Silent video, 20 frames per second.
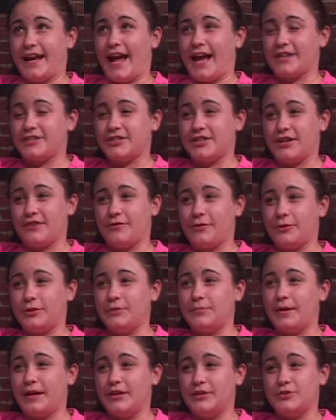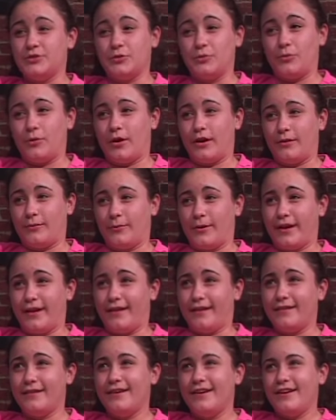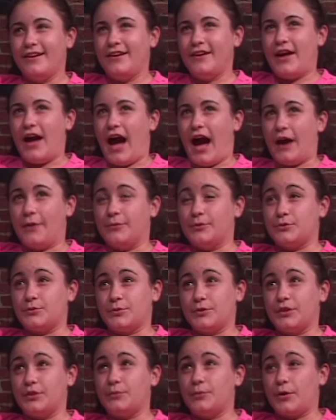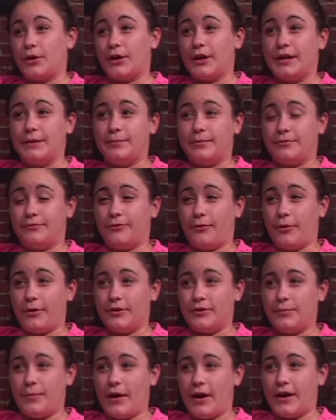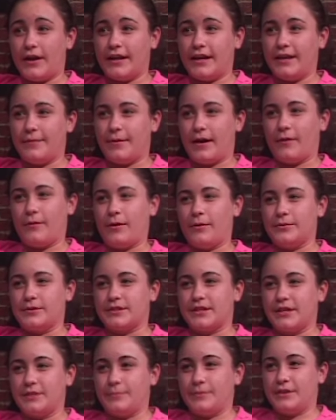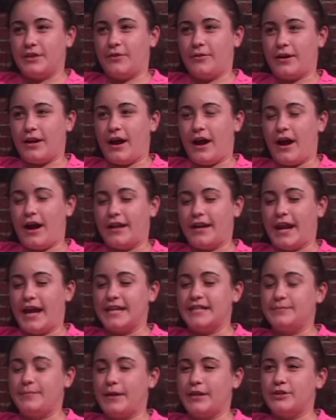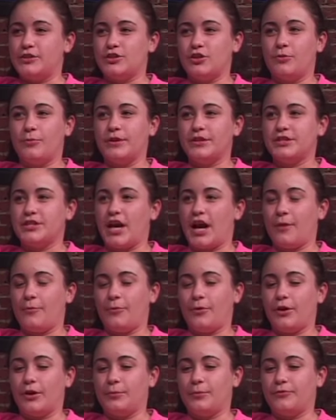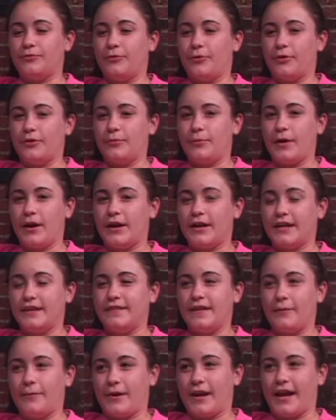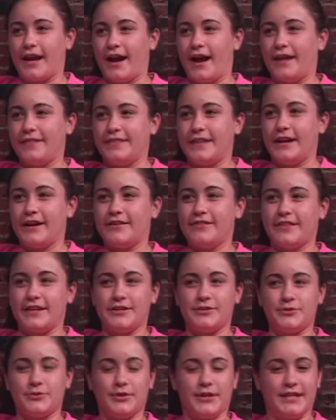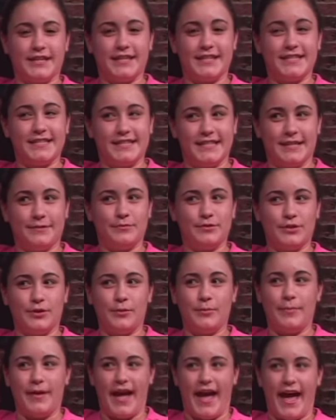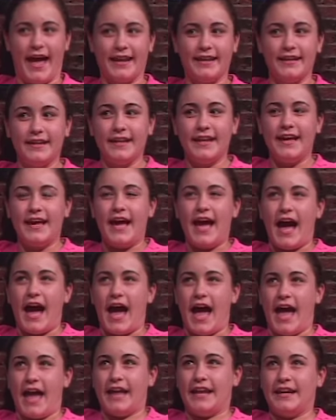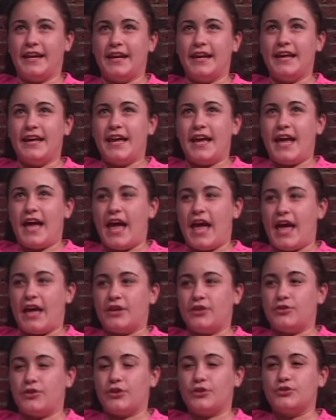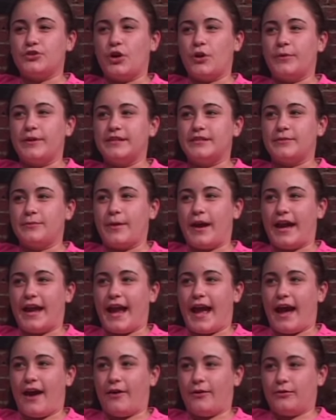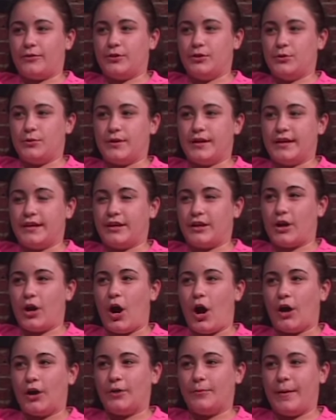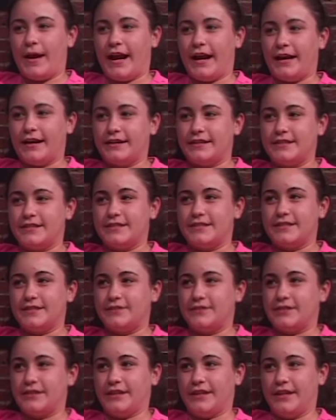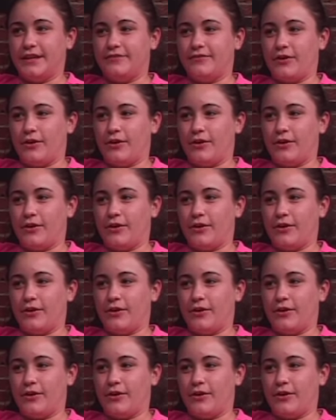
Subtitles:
actually, I've only been to one where I was really worried before the party about what was going to be going on. I spent so much time worrying before the party that when I got there, things really didn't seem so bad. And there's always a way out. You can call your parents to leave